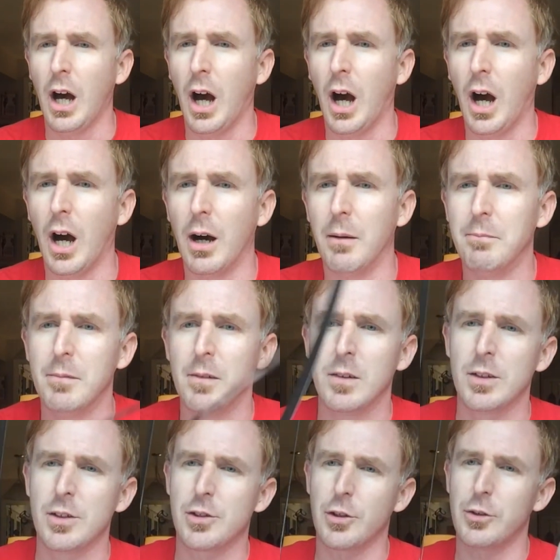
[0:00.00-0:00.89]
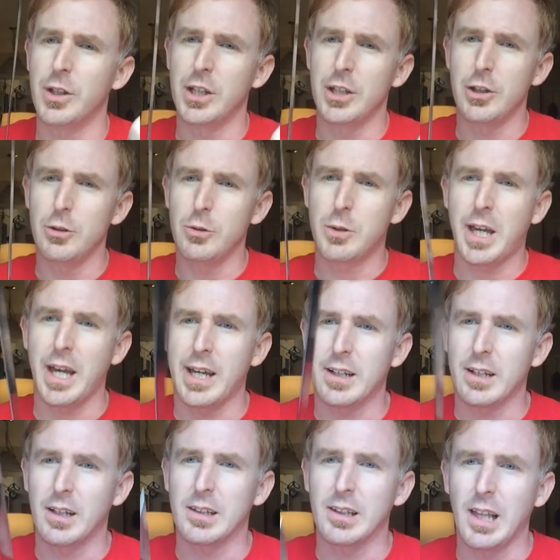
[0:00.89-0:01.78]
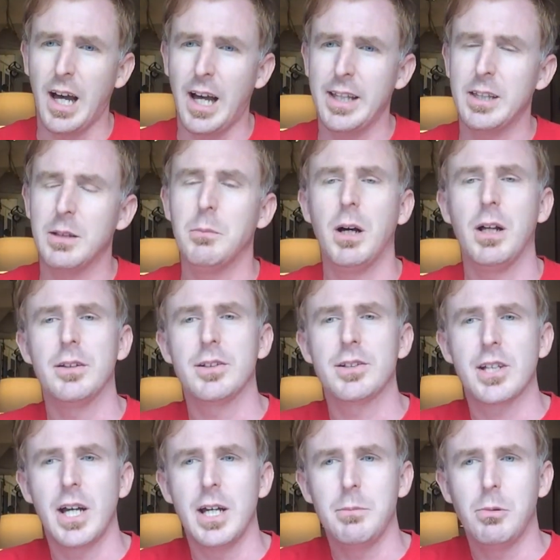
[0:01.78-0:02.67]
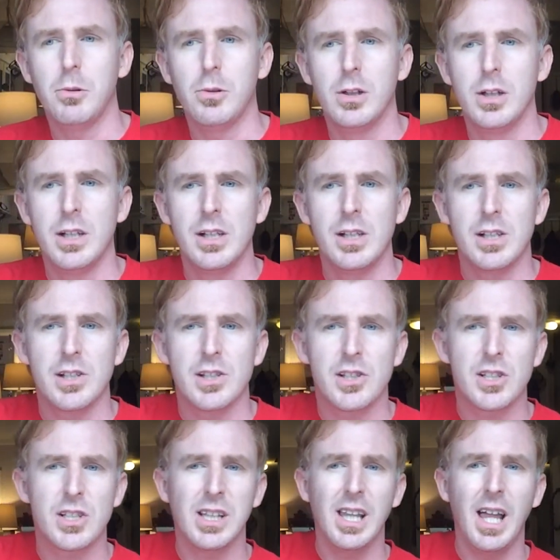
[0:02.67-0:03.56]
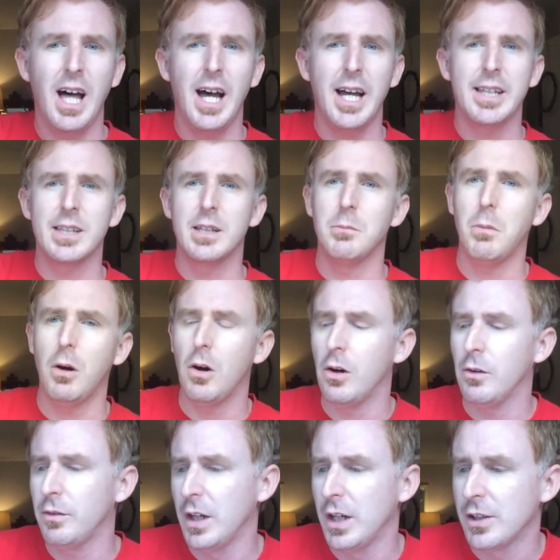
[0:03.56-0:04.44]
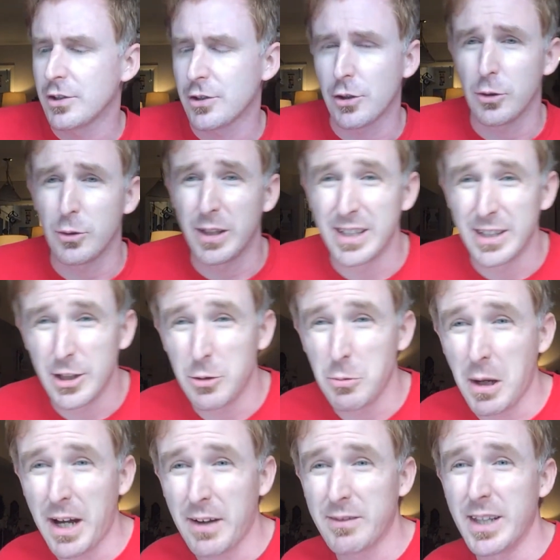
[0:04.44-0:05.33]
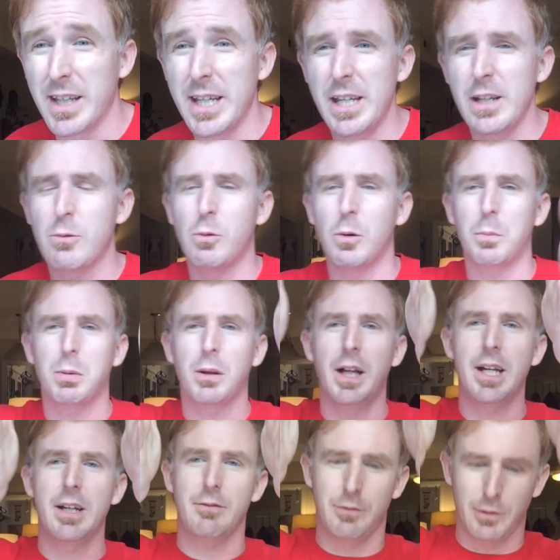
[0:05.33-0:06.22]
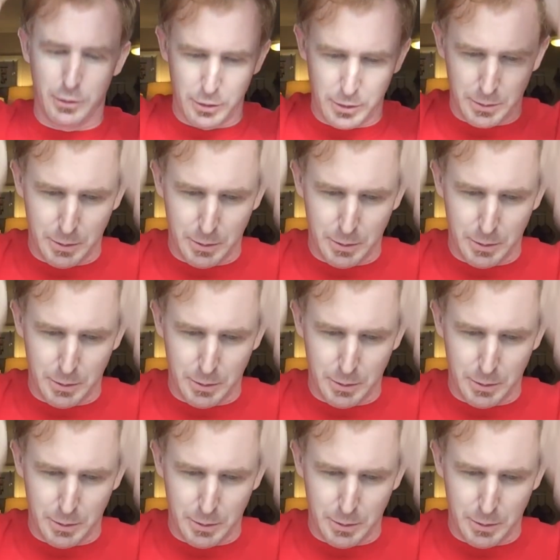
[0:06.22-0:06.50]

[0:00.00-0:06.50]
uh, so that you can align them on the table, slide them off so that you have the equal playing field